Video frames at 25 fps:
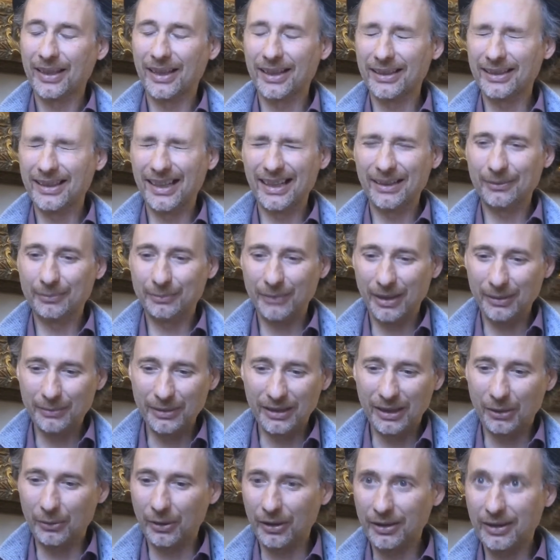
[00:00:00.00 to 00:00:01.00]
And then
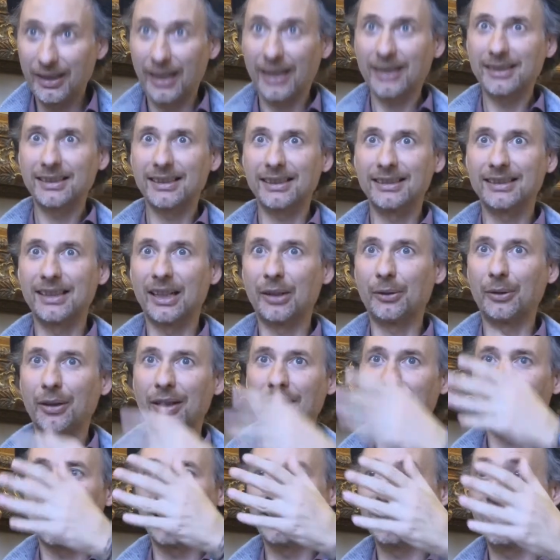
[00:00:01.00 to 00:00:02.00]
maybe they were dancing, they
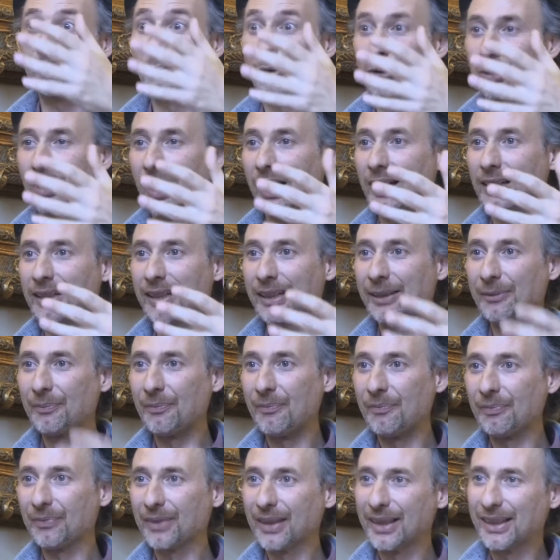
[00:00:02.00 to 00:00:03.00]
realized he was ugly.
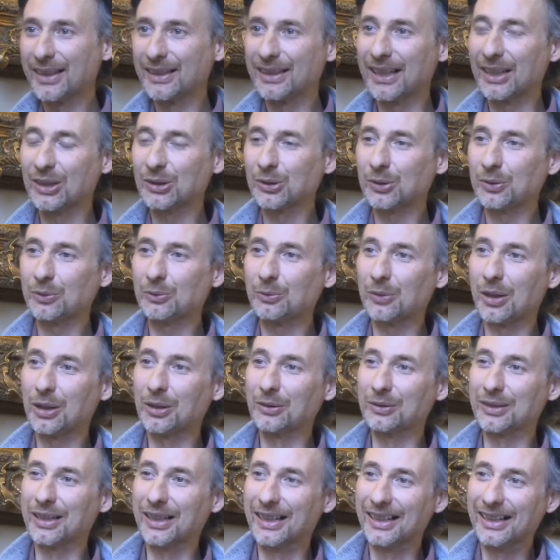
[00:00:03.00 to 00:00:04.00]
That's one
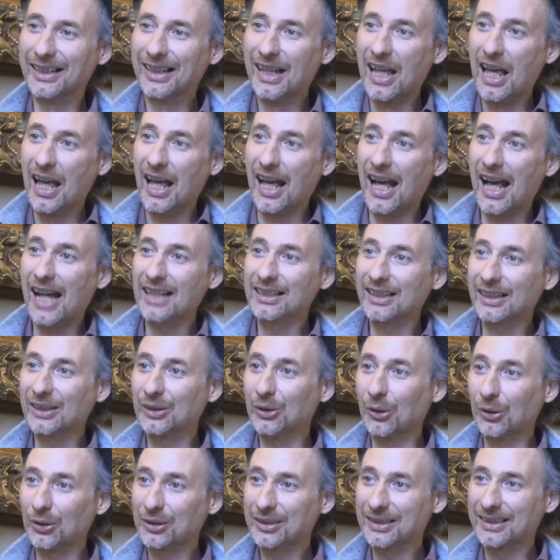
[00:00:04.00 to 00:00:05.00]
of the
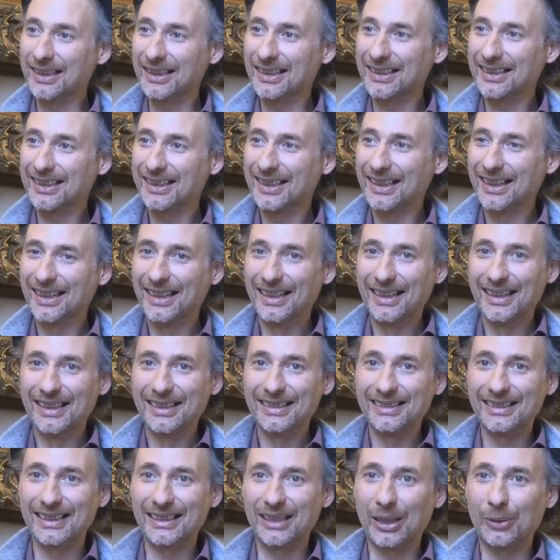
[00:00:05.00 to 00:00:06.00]
anecdotes
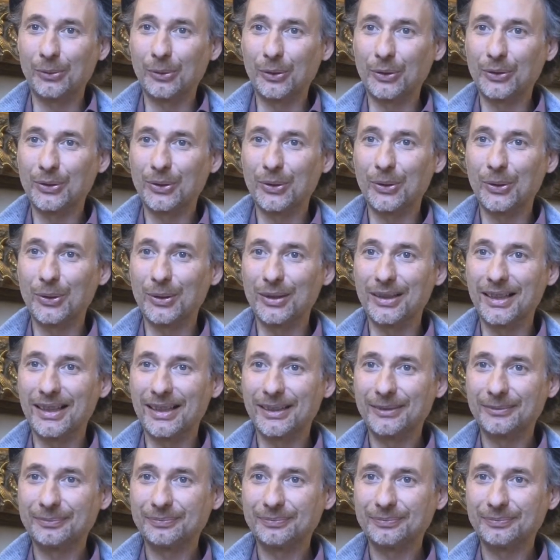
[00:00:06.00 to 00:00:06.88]
that I was told.